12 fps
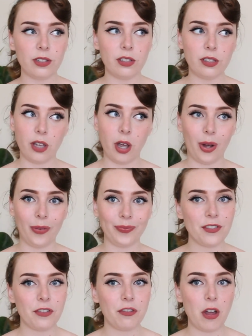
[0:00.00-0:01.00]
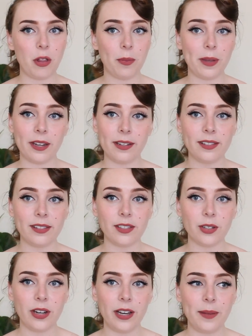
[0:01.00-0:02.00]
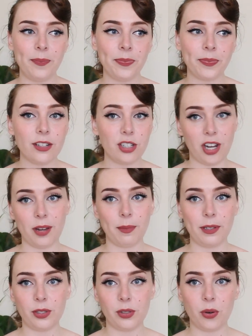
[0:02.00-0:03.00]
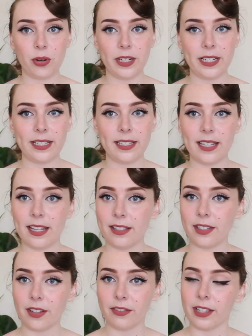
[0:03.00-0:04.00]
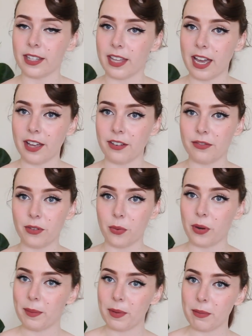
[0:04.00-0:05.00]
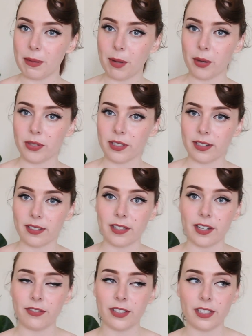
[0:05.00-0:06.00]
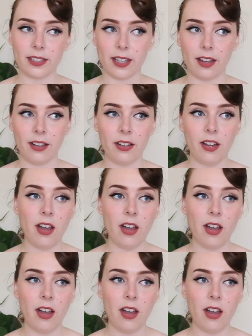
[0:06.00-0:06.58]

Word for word: so if you follow me on Instagram, check my stories and stuff like that for when I'm gonna be posting stuff to sell.